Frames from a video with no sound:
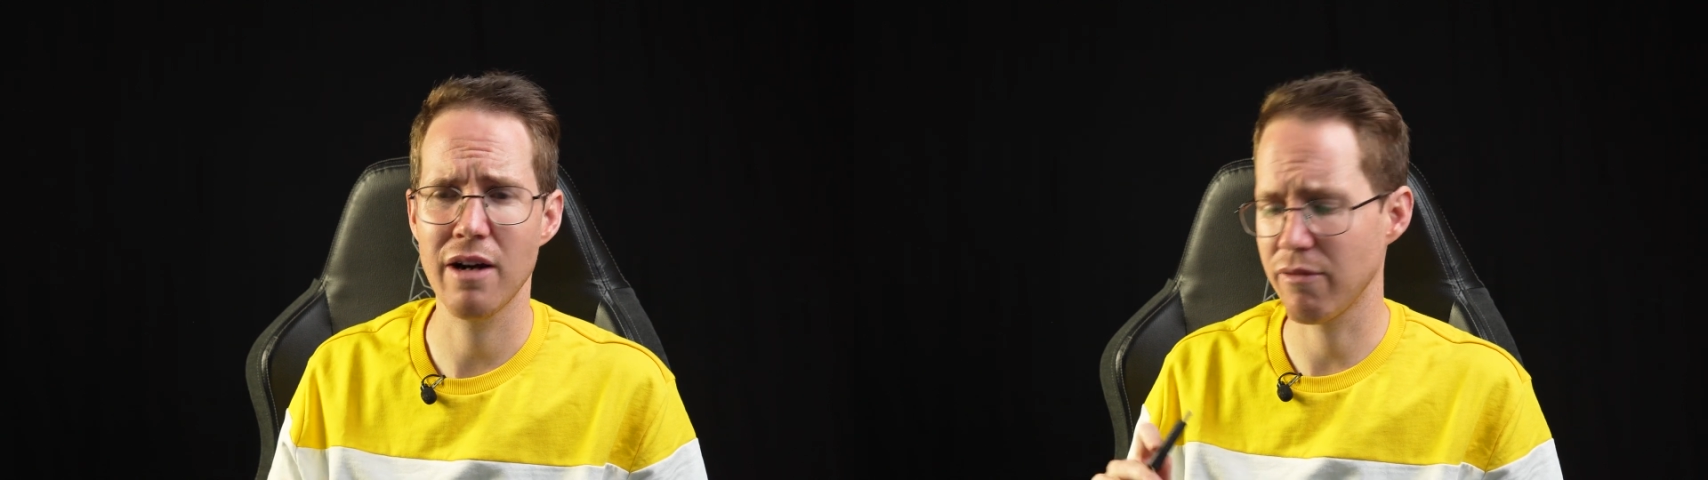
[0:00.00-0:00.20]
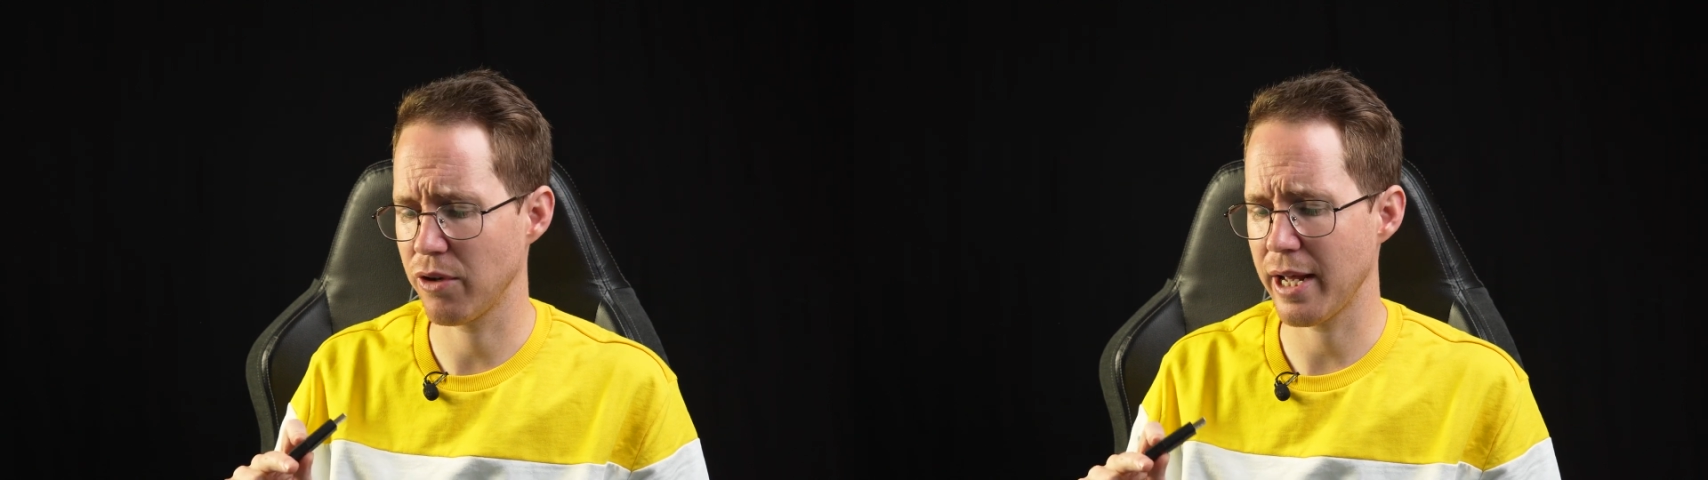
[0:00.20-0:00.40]

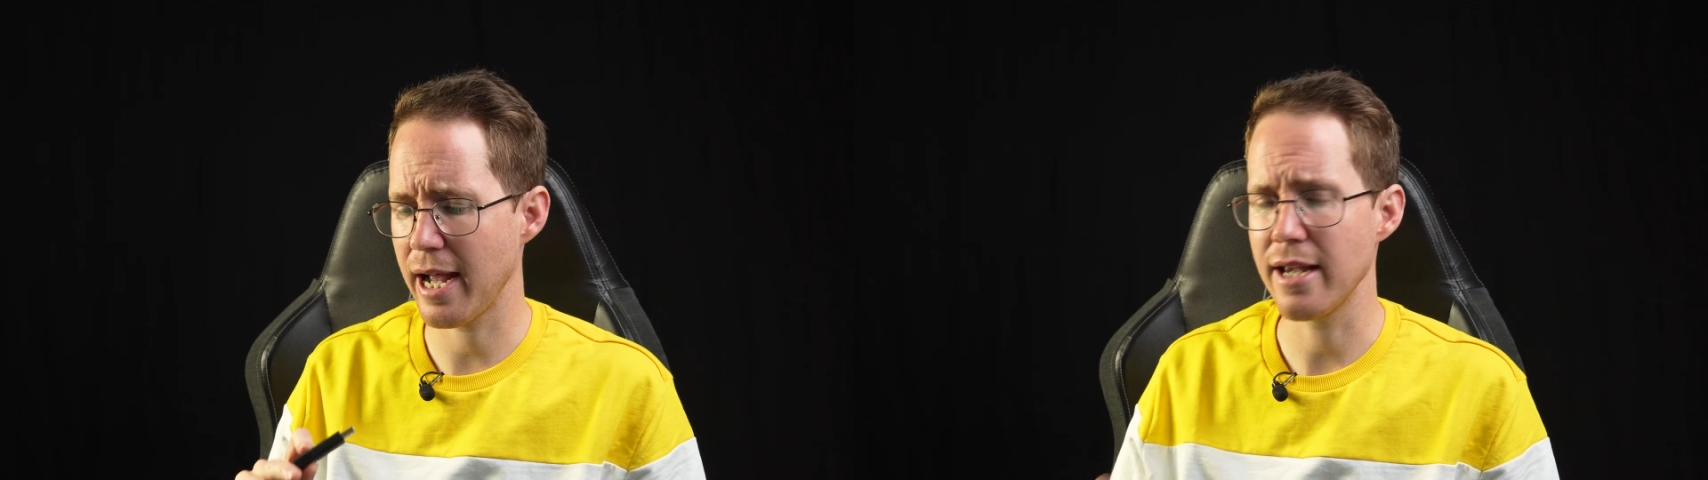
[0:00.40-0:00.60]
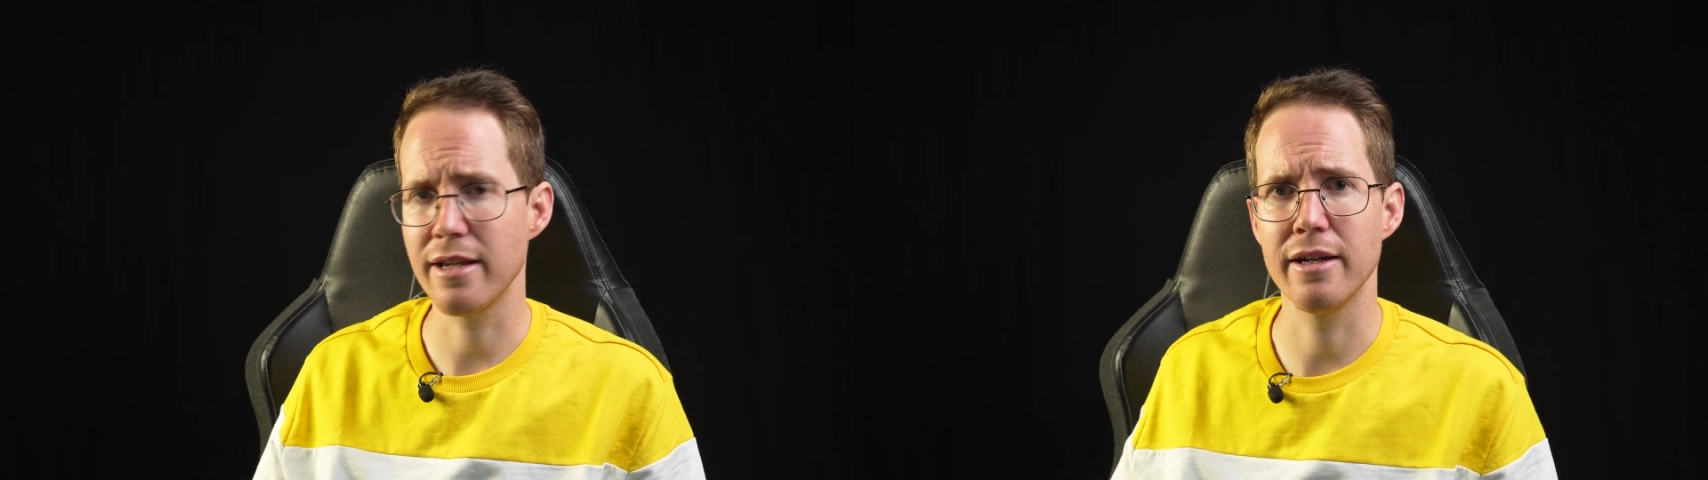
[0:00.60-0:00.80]
I've got an
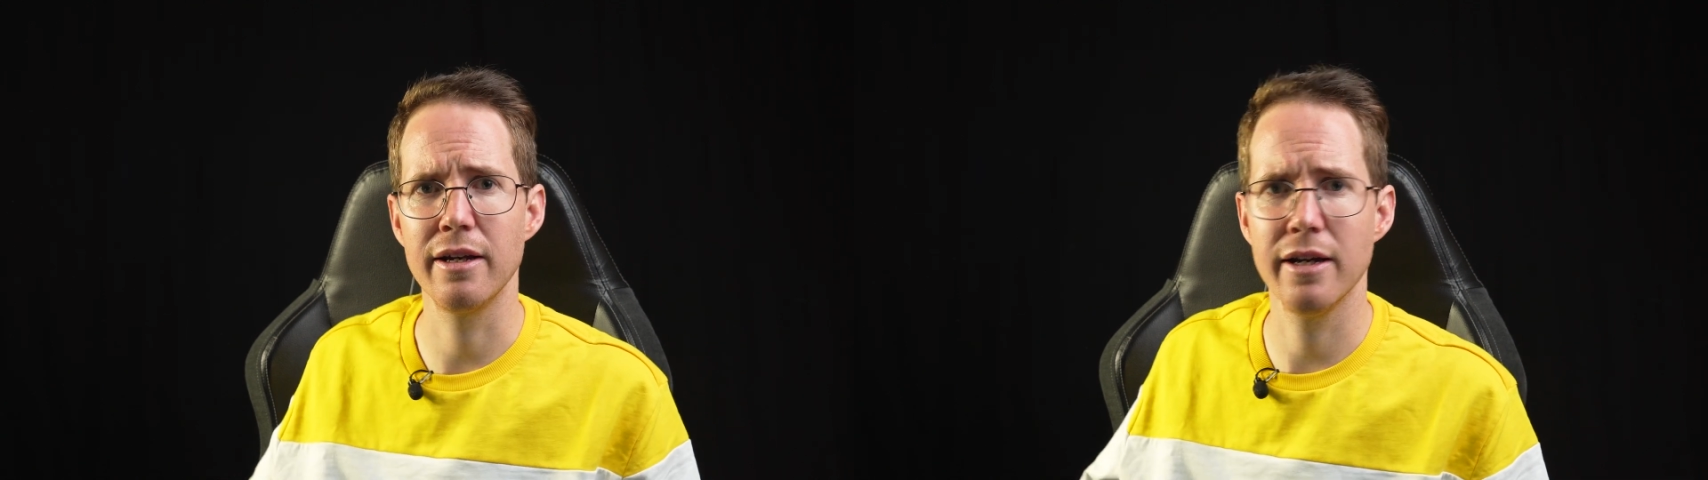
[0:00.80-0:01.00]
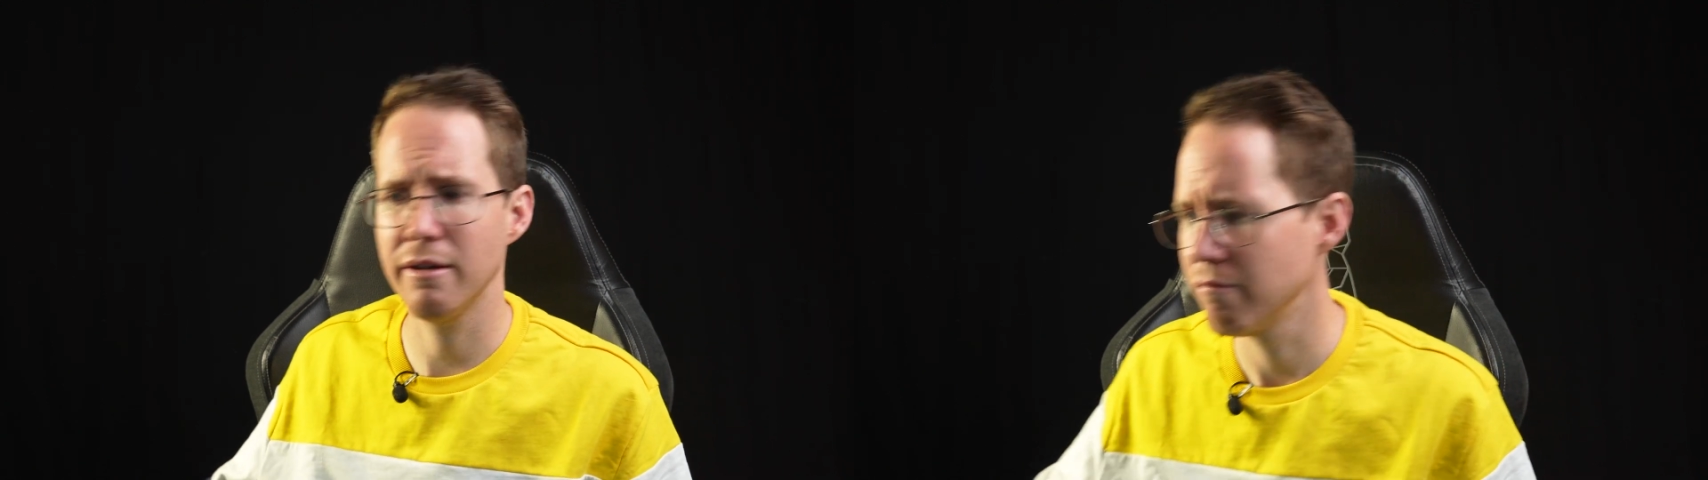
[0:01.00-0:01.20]
8 gig
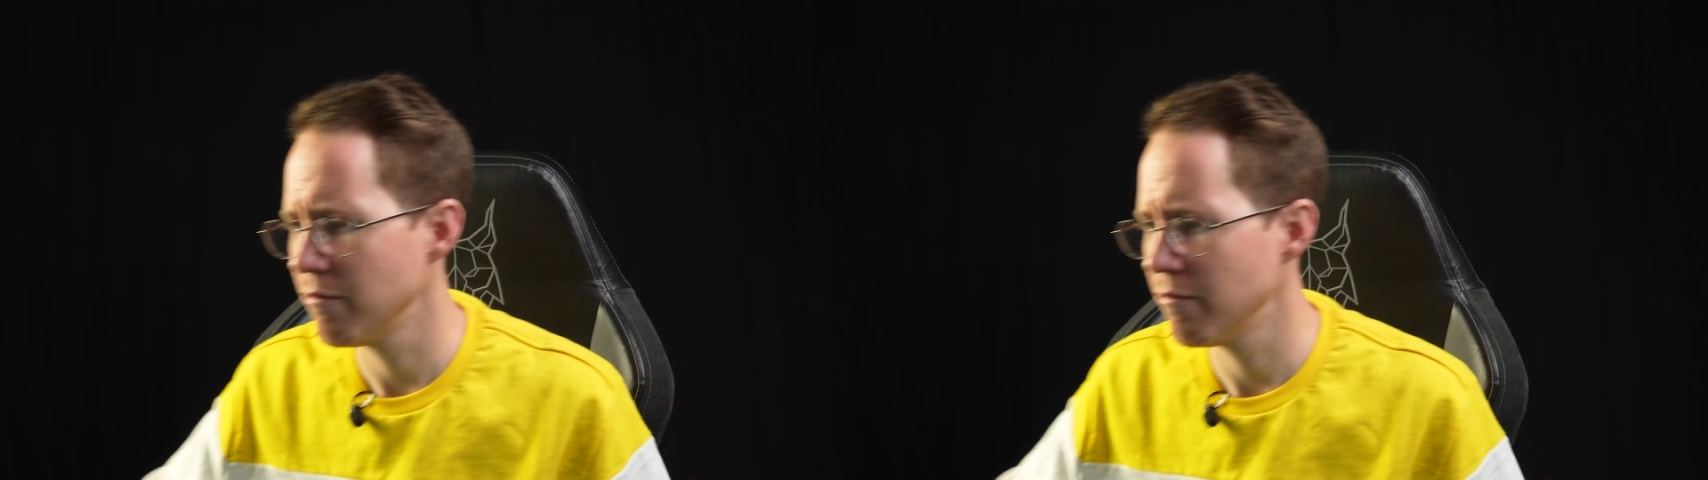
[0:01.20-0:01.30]
here.